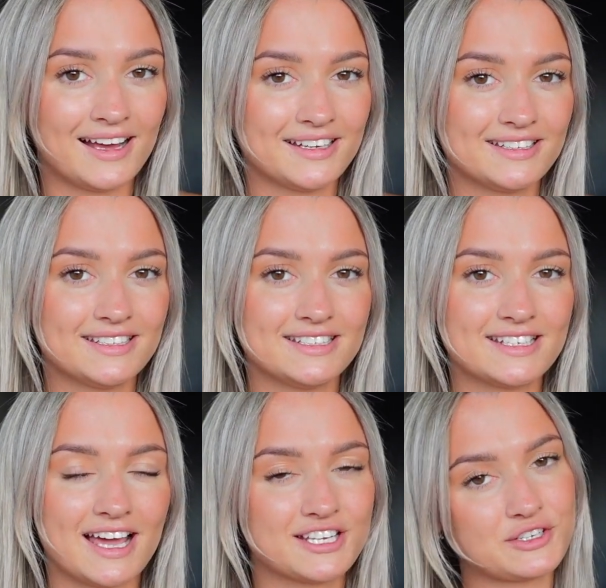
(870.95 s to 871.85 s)
And
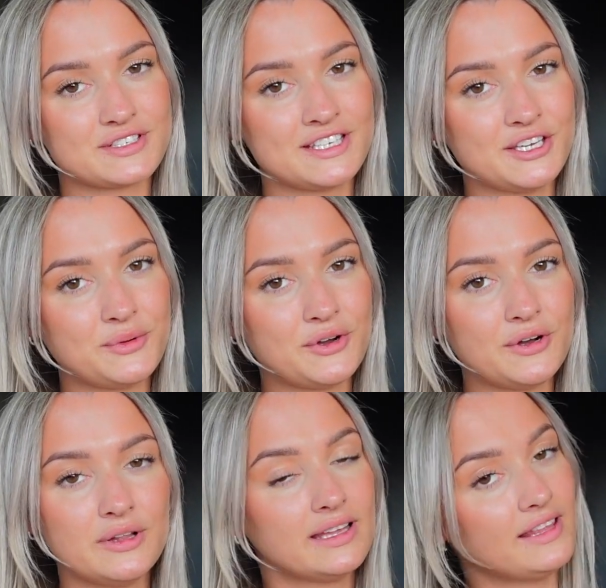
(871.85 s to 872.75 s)
I shall see you
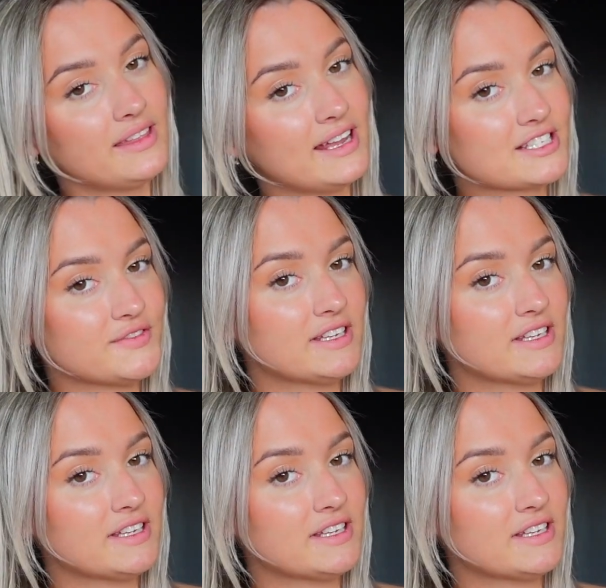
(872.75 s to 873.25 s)
all in the next